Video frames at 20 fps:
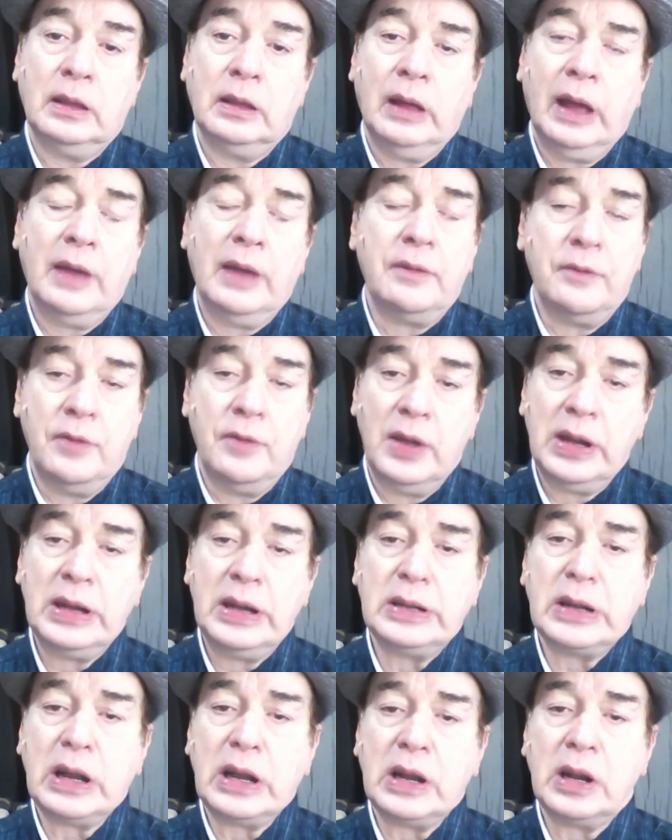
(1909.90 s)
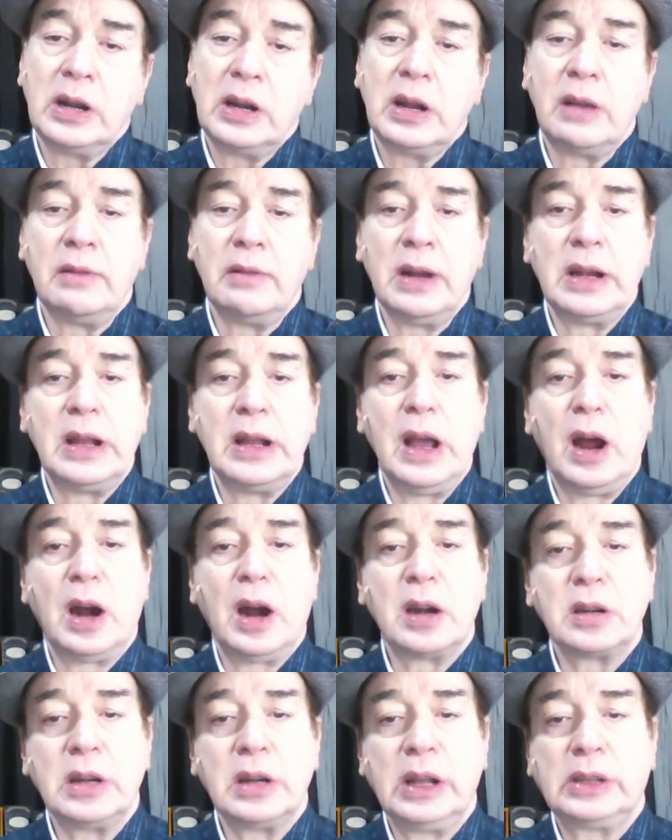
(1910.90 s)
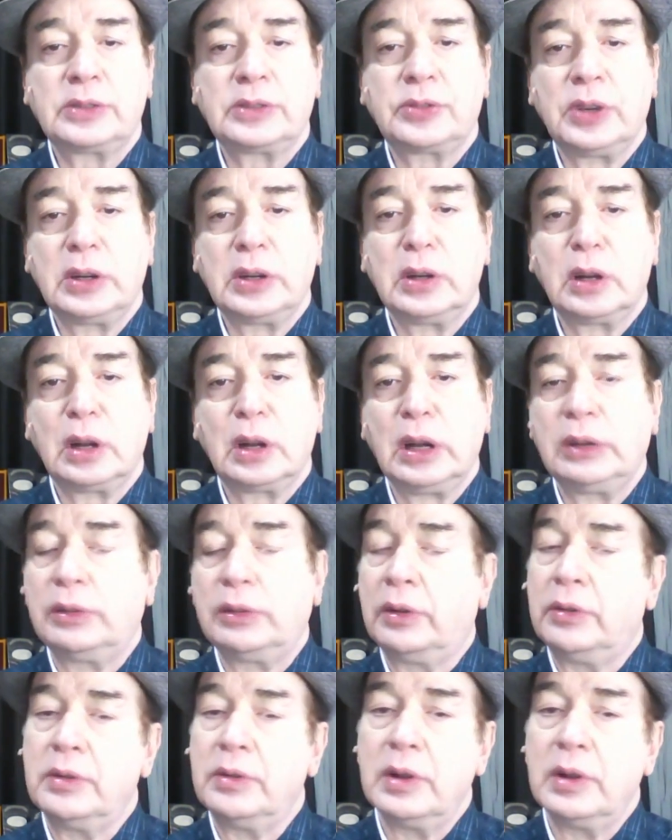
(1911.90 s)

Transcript: I'm very tired. I've had a hard day's work, and